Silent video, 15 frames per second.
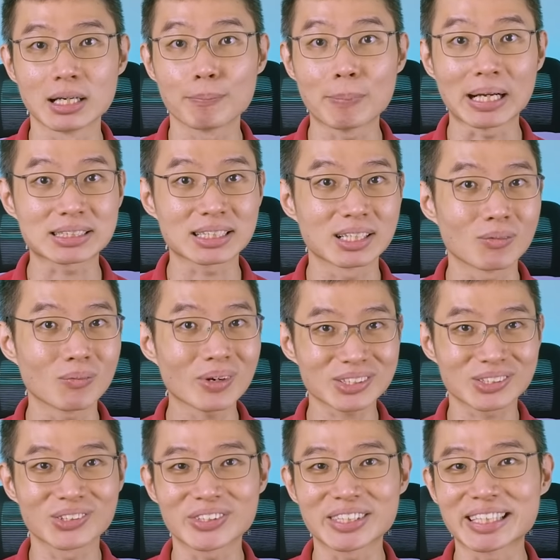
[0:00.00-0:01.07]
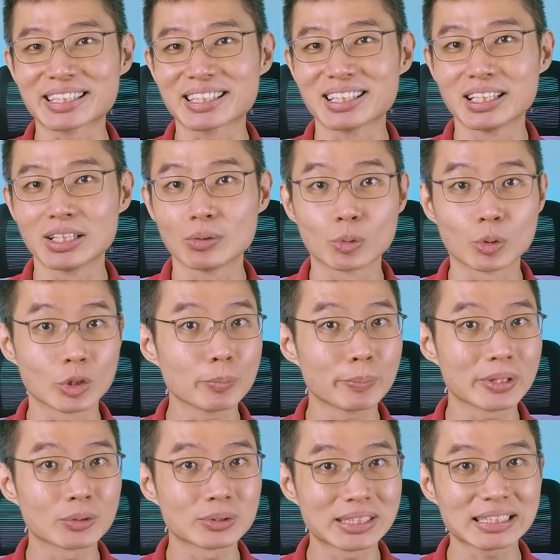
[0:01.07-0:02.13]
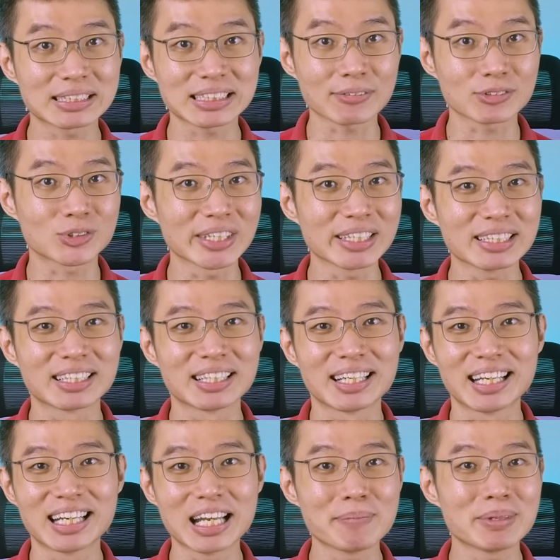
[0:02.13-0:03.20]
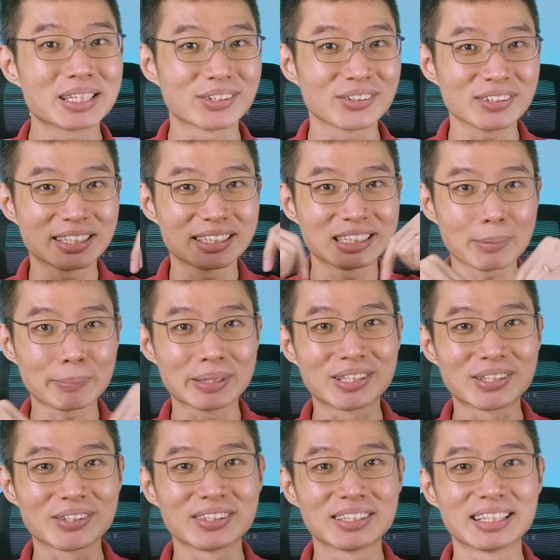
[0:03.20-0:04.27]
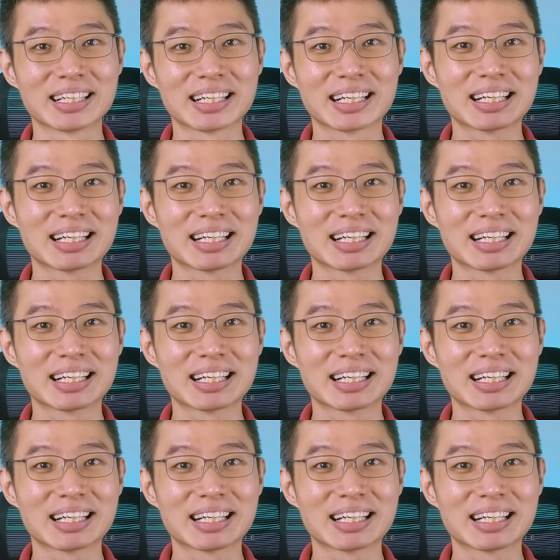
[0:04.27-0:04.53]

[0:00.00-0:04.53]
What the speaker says: But what do you think? Will you be using Syfe Trade? Let me know down below.